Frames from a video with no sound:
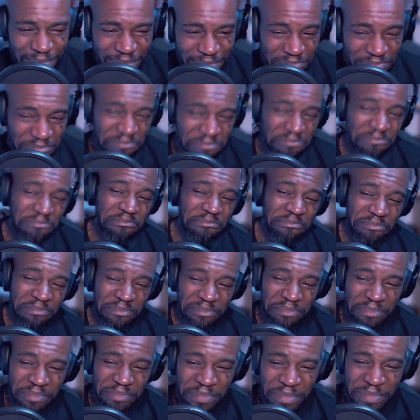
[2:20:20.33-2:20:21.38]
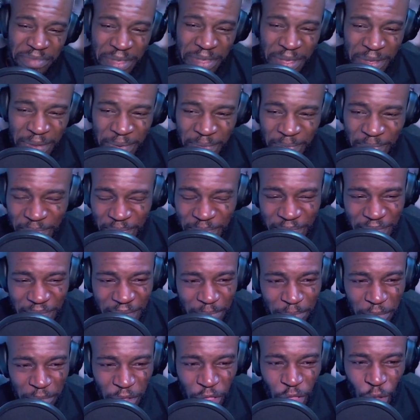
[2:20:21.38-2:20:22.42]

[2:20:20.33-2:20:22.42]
Yeah. I mean, it's not